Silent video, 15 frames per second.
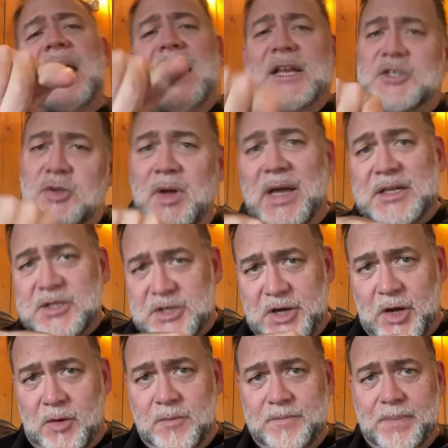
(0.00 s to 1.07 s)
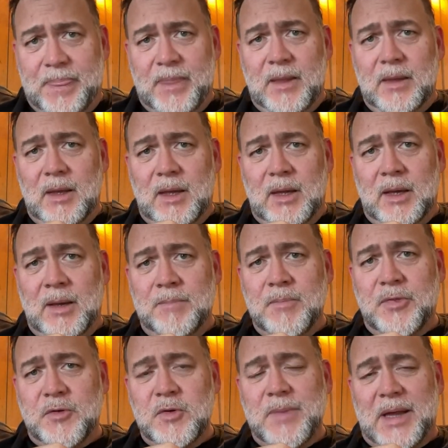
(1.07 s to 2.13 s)
As you guys know,
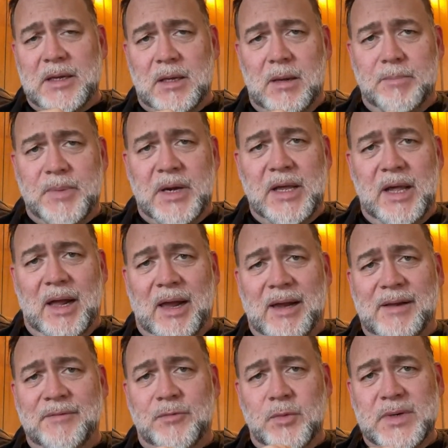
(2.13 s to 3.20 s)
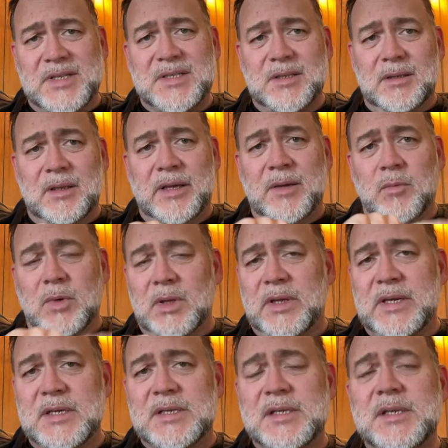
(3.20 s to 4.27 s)
through my company, I've recently
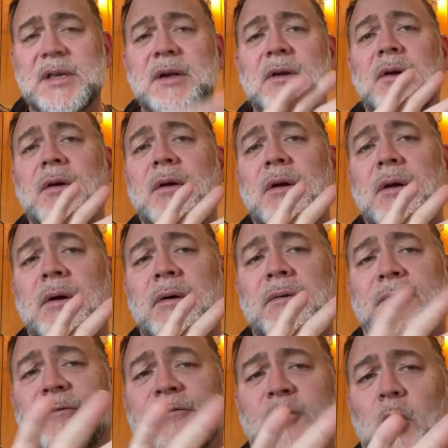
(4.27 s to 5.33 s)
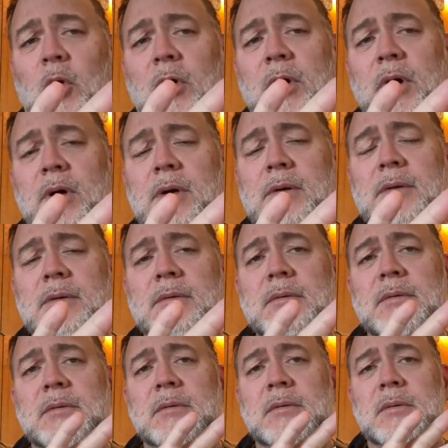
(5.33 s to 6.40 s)
released 4
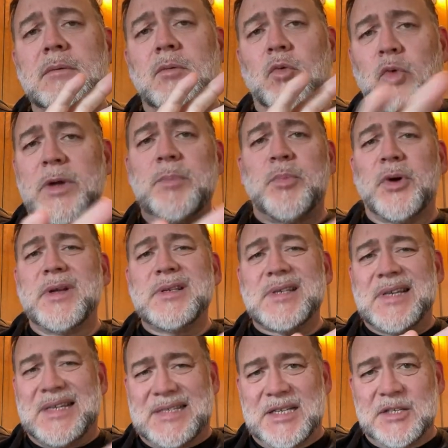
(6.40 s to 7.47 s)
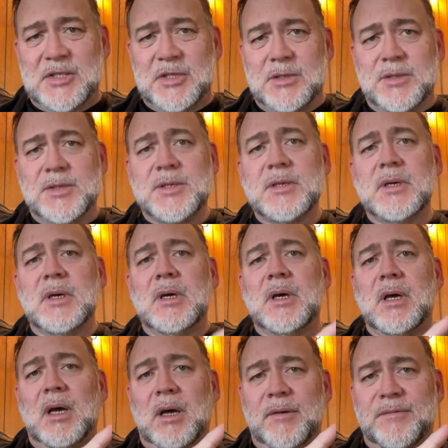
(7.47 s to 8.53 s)
reprint editions
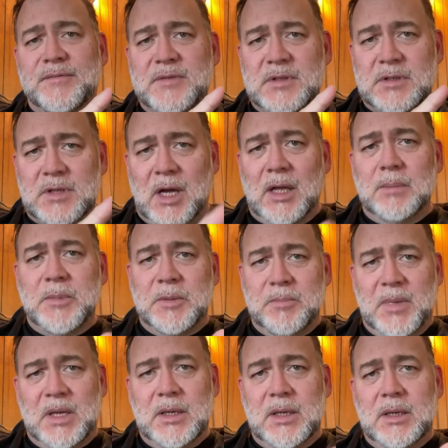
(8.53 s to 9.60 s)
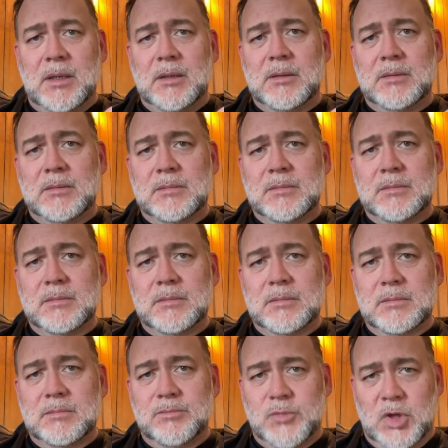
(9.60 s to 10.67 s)
of Talbot Mundy
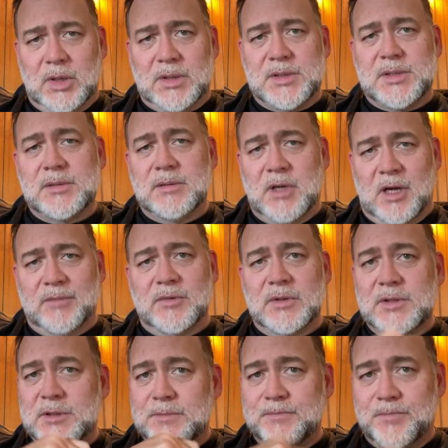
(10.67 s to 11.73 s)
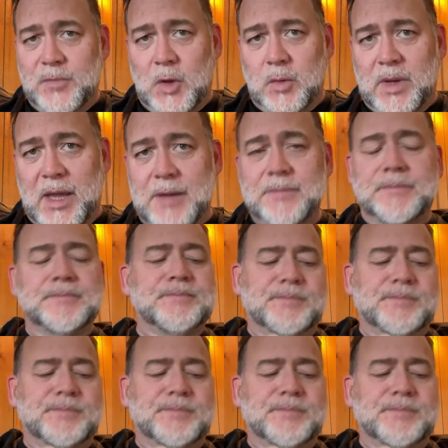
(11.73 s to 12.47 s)
books, novels, okay?